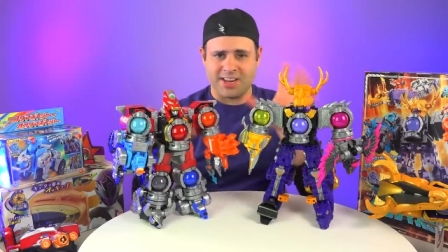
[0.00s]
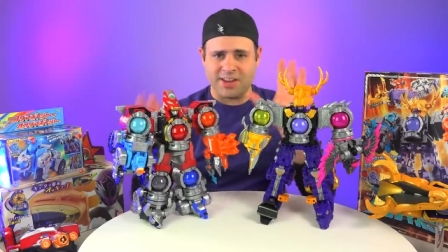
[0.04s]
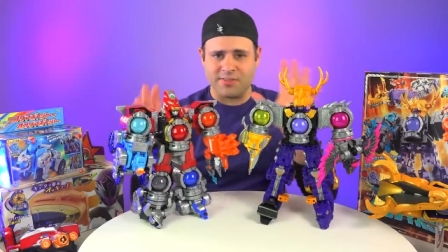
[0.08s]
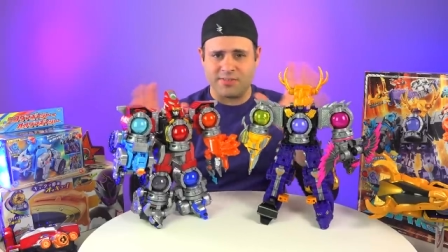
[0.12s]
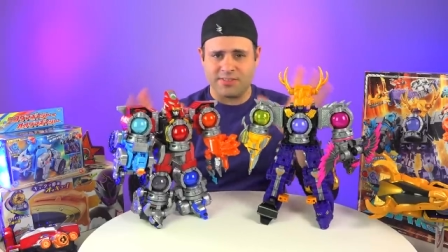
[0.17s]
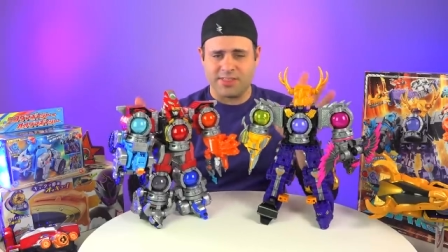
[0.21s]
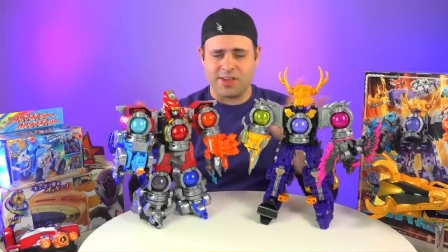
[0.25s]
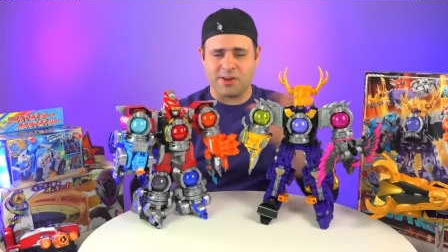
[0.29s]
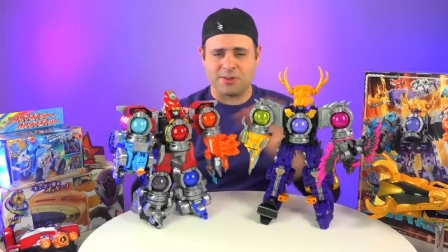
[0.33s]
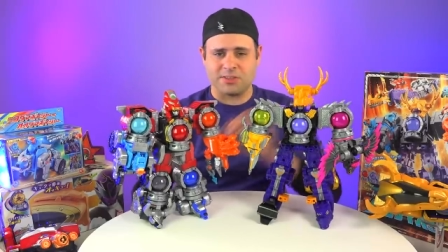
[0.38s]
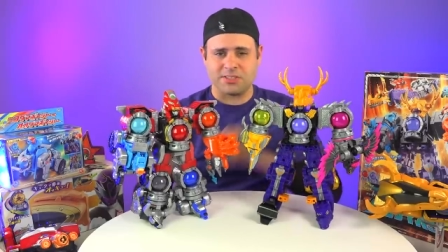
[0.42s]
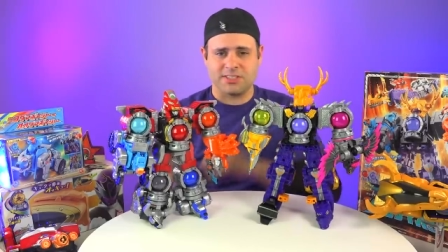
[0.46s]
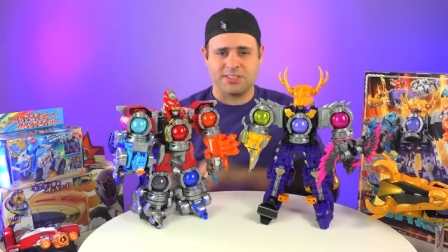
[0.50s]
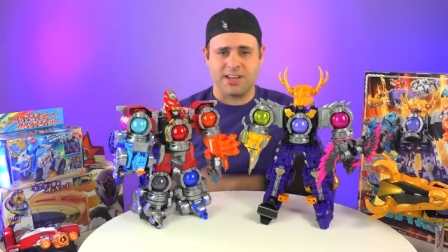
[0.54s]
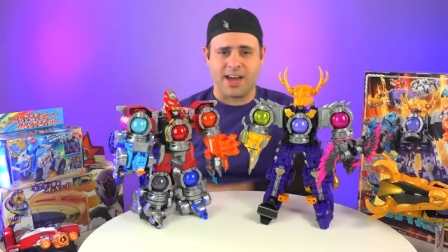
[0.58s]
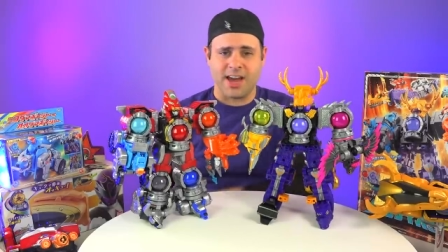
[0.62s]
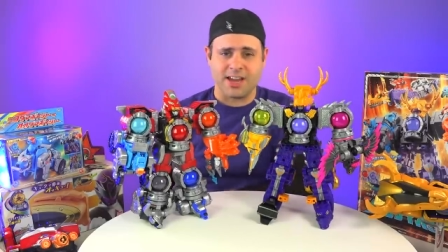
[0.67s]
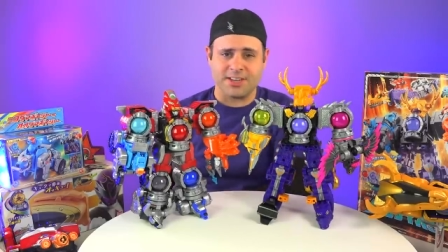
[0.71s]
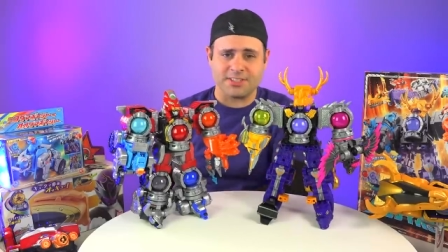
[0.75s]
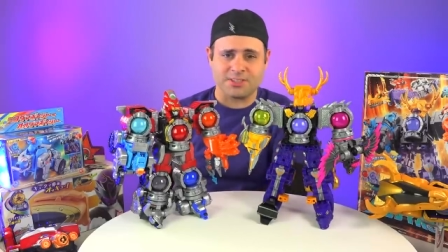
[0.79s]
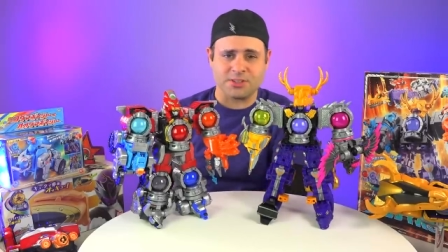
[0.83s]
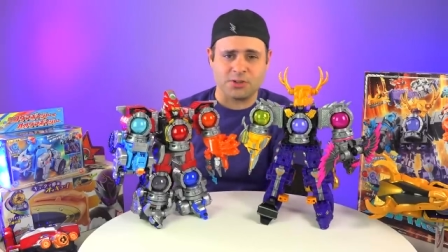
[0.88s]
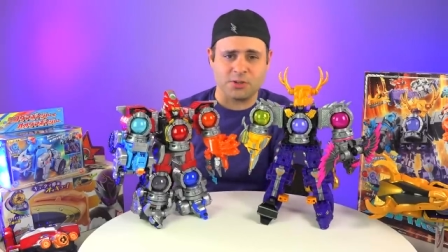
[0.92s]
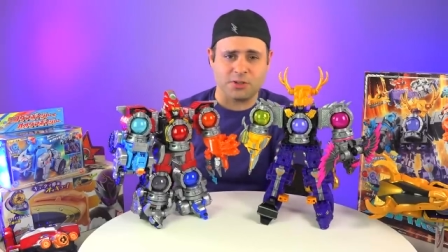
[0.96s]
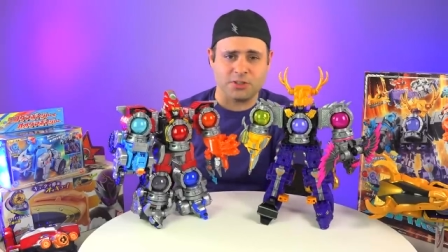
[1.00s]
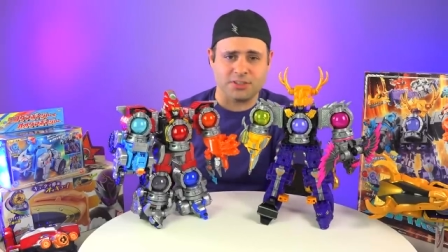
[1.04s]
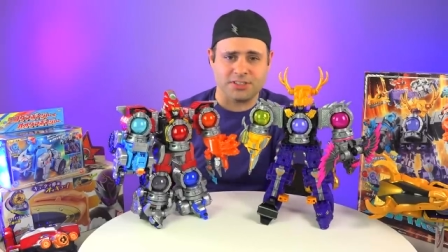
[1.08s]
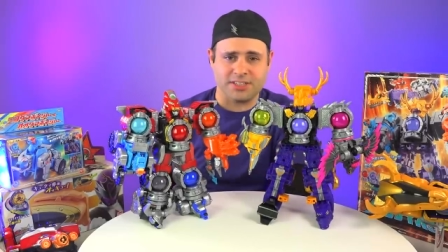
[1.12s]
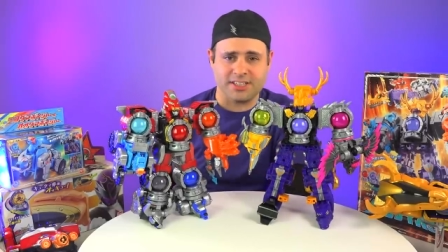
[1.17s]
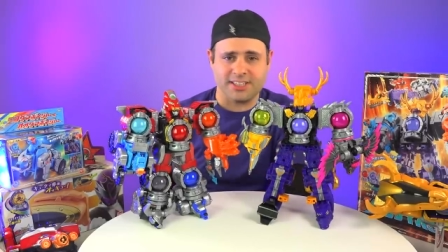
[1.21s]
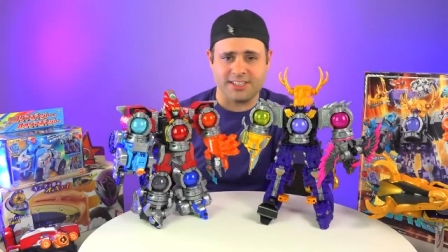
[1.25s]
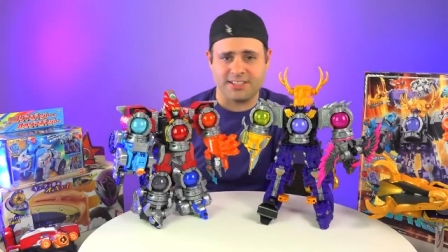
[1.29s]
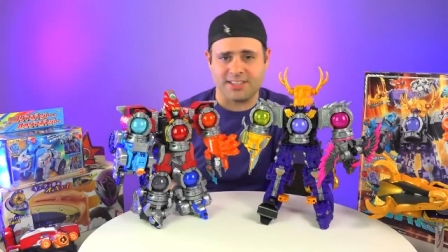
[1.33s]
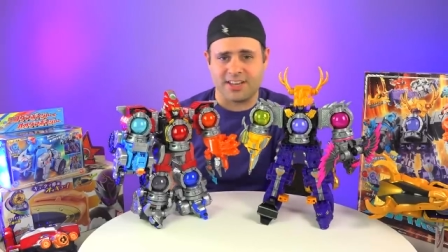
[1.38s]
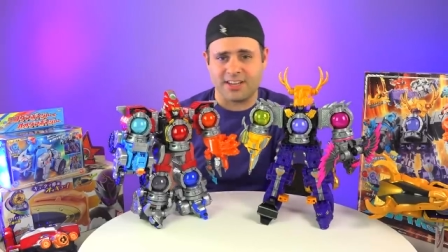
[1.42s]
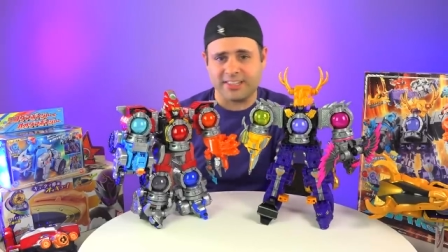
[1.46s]
even though it's not as cool as
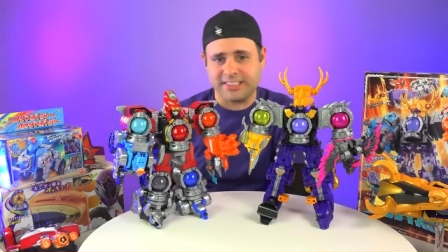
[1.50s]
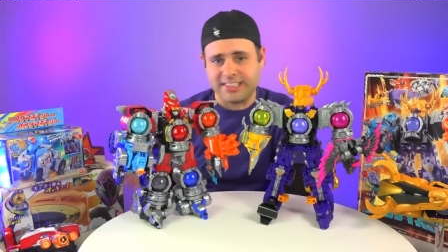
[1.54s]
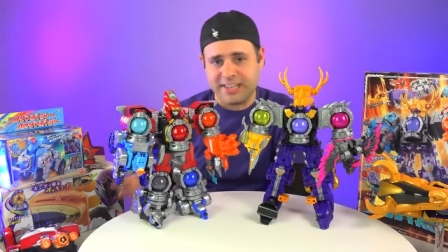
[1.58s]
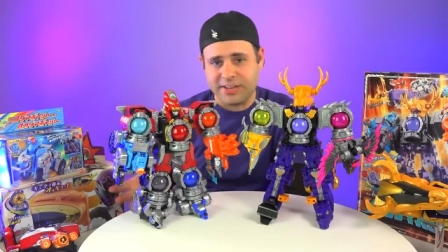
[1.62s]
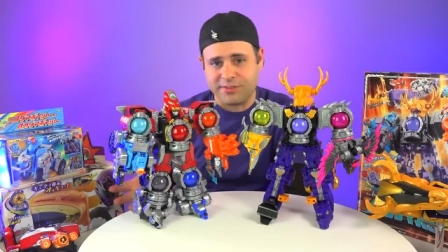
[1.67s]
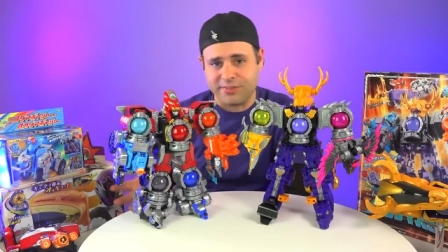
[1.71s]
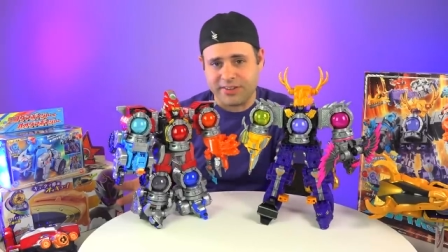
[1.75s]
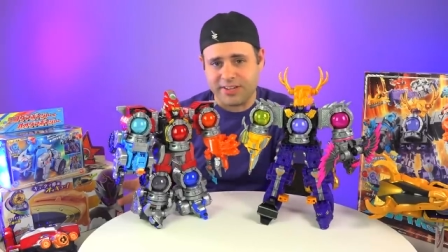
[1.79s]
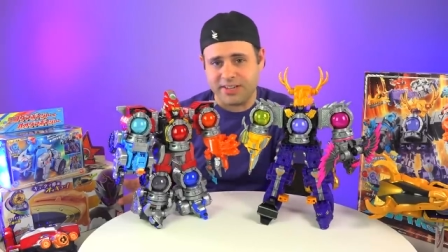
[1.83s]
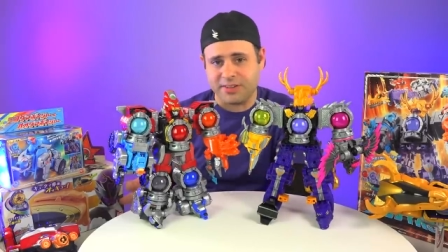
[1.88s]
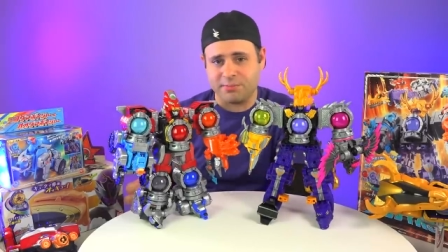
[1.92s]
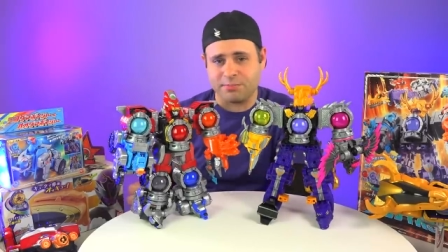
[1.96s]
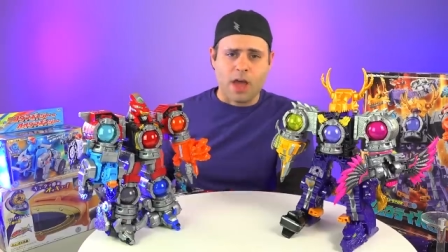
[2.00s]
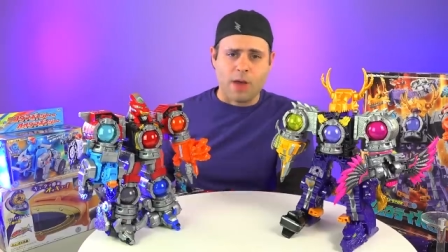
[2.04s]
it is on TV.